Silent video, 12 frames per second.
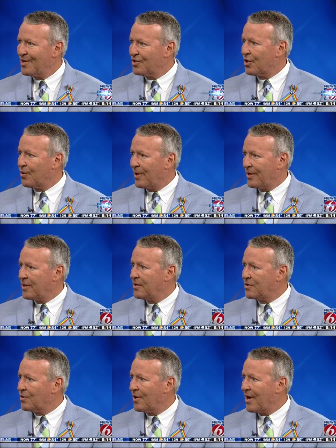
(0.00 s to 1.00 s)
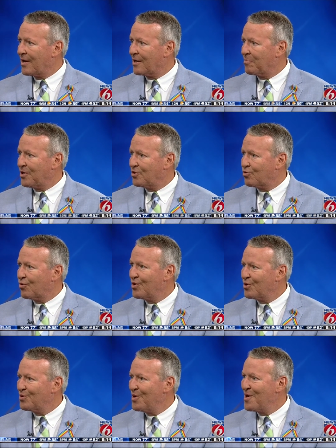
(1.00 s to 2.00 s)
So it didn't turn out to be
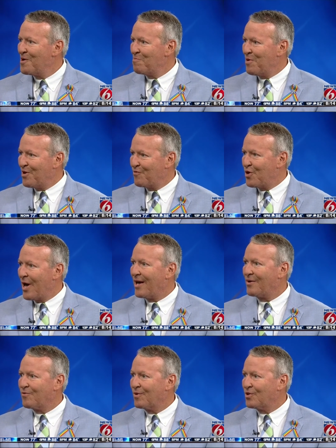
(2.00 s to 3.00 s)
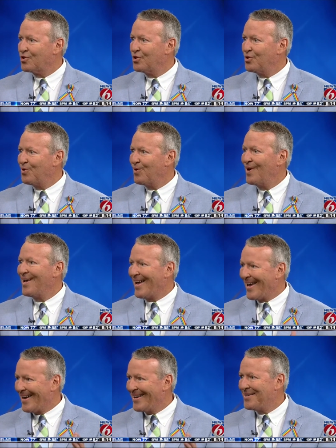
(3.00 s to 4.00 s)
true, but if you had it from the shooter
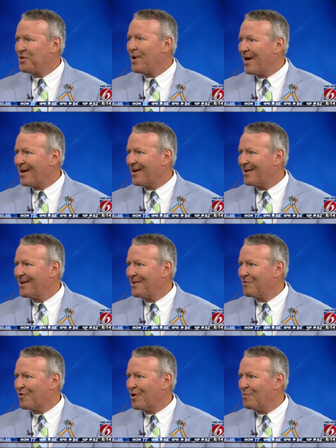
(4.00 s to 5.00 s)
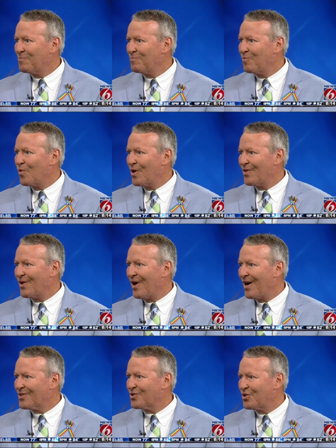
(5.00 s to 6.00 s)
and you had it from one of the
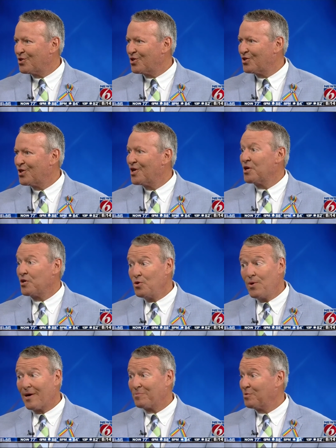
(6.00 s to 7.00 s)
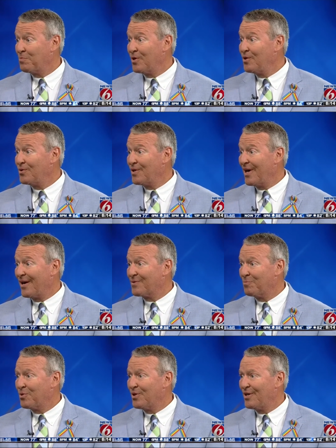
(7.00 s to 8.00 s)
hostages, you absolutely have
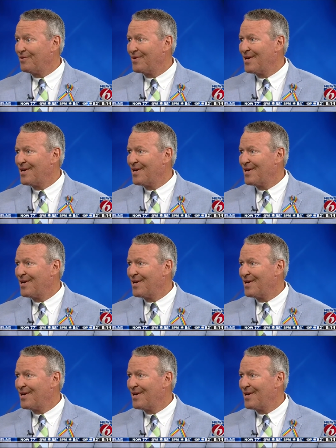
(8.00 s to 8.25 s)
to believe